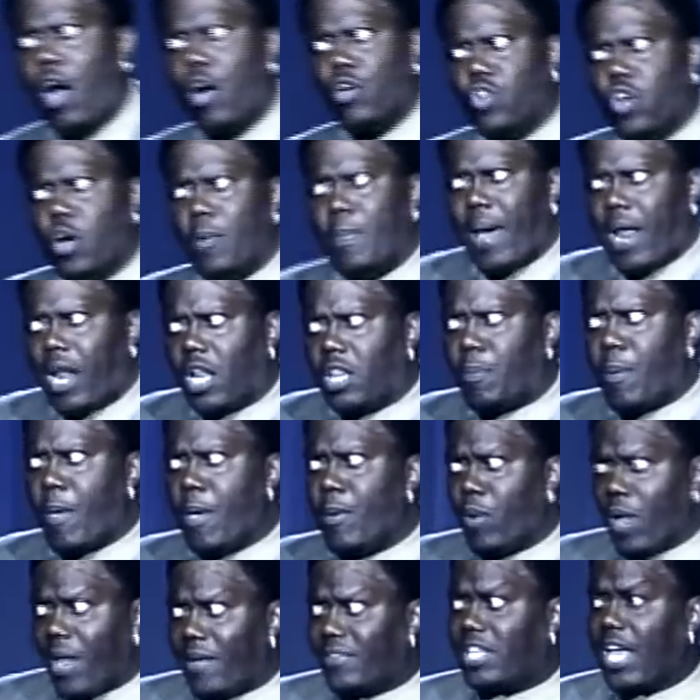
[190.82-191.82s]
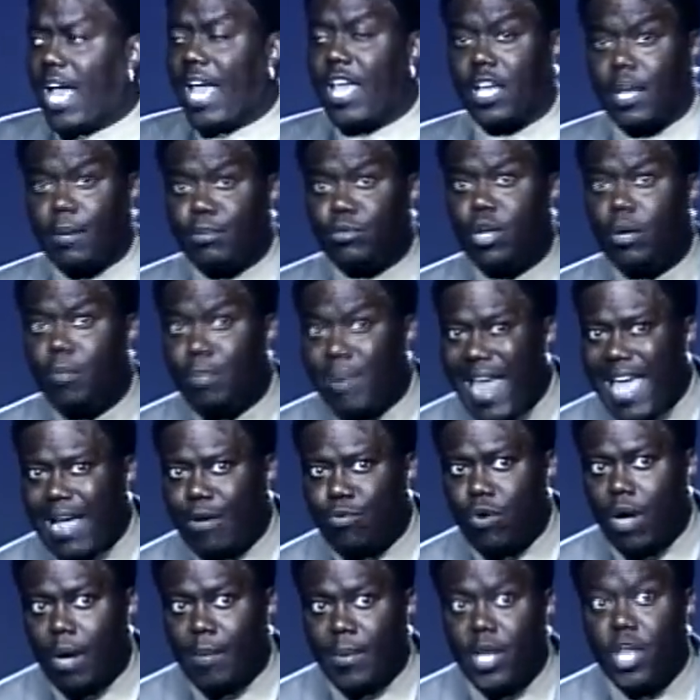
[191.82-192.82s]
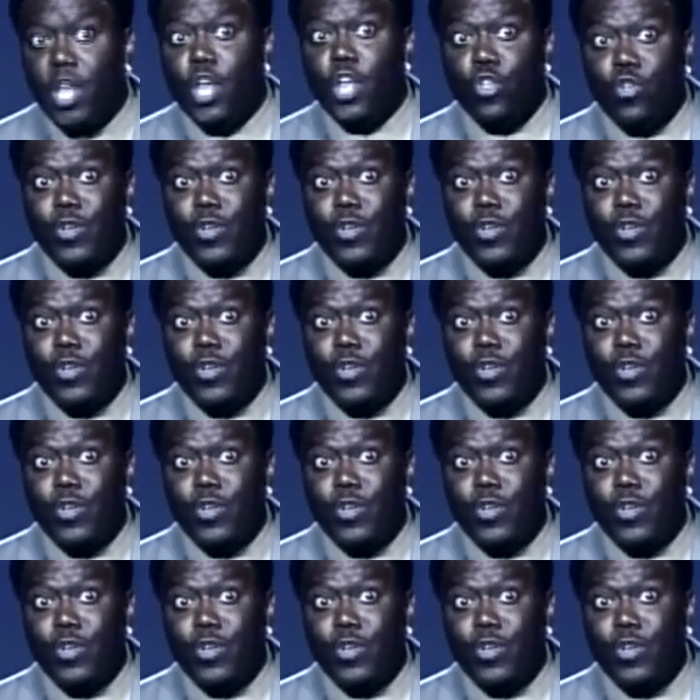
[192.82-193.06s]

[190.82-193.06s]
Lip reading: don't know about other people. Every time you come to a black woman,